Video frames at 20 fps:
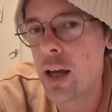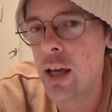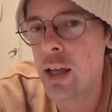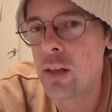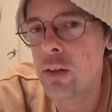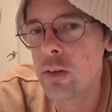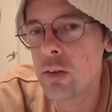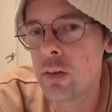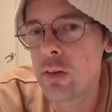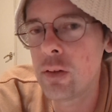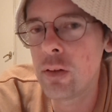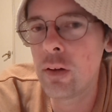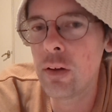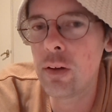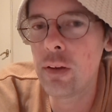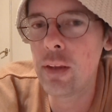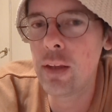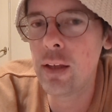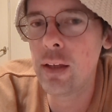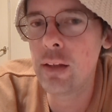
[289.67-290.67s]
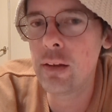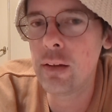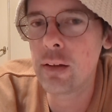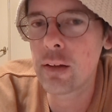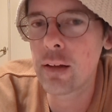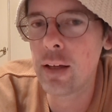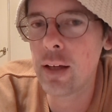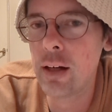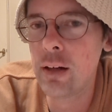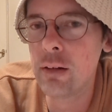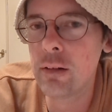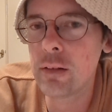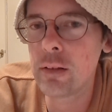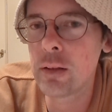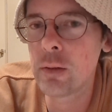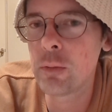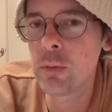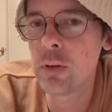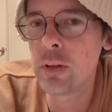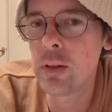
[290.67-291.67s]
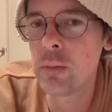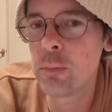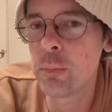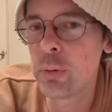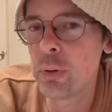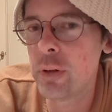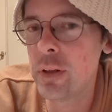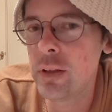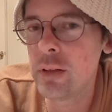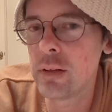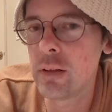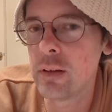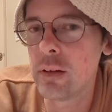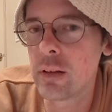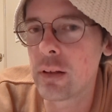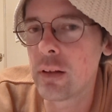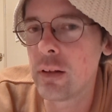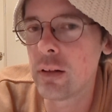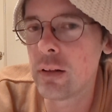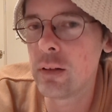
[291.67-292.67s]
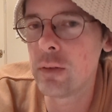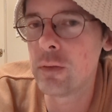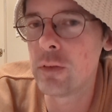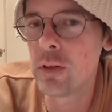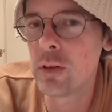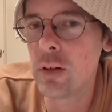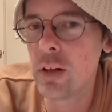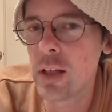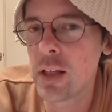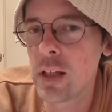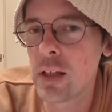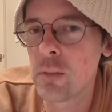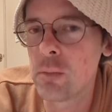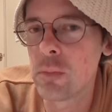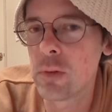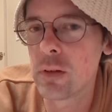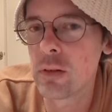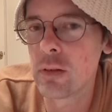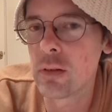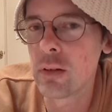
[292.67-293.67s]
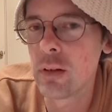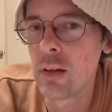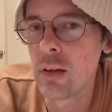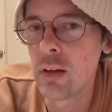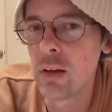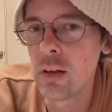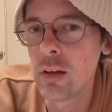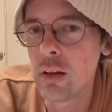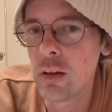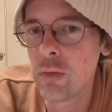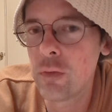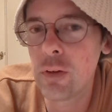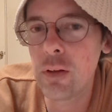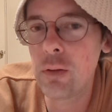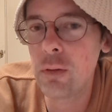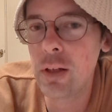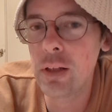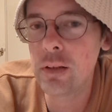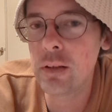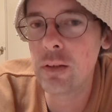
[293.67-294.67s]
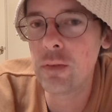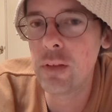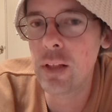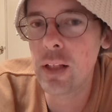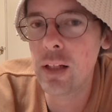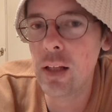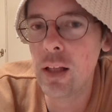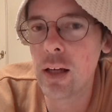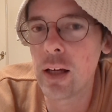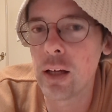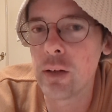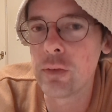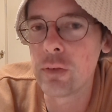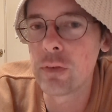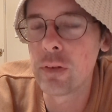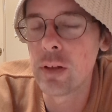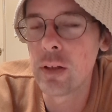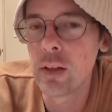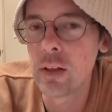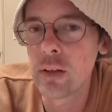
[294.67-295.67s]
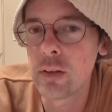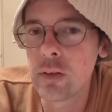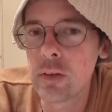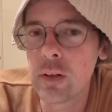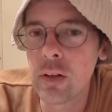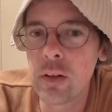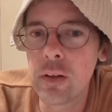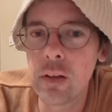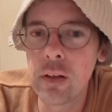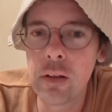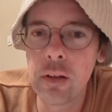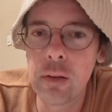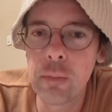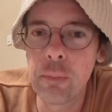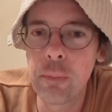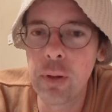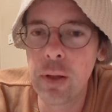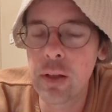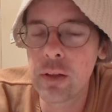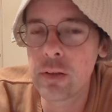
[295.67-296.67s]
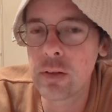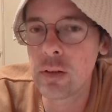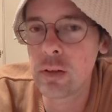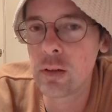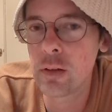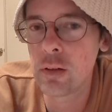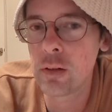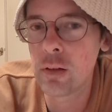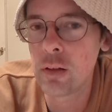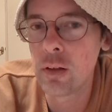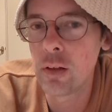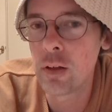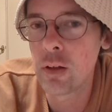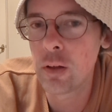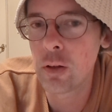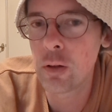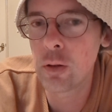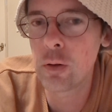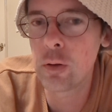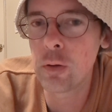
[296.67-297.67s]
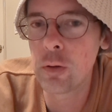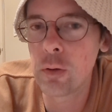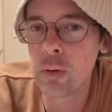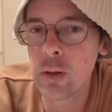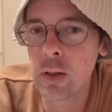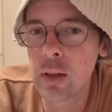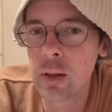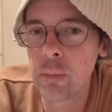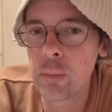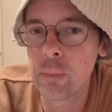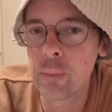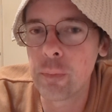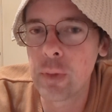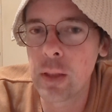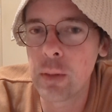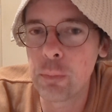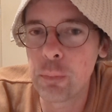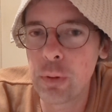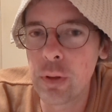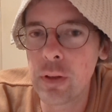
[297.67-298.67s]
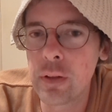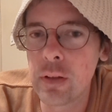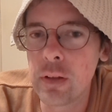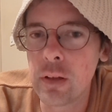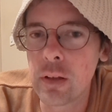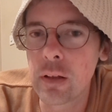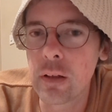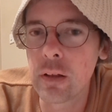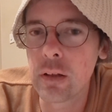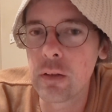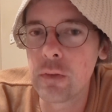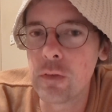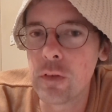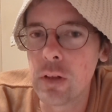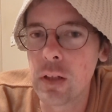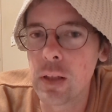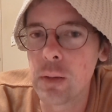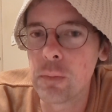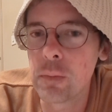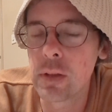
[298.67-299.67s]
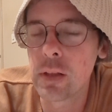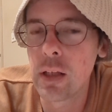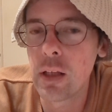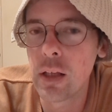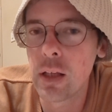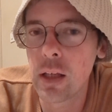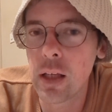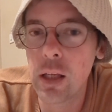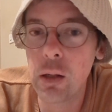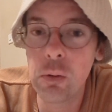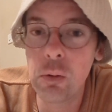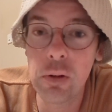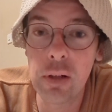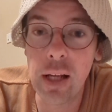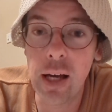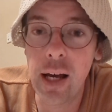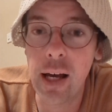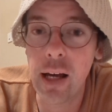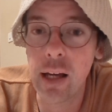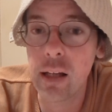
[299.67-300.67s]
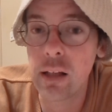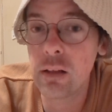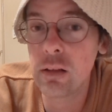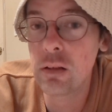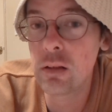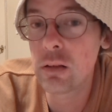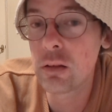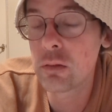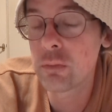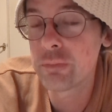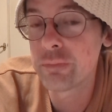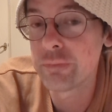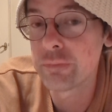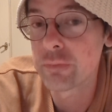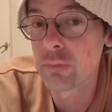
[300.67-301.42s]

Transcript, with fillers: And so then the character would imprison the god of dreams for the rest of their life. So the person who um, imprisoned the god of dreams, he would age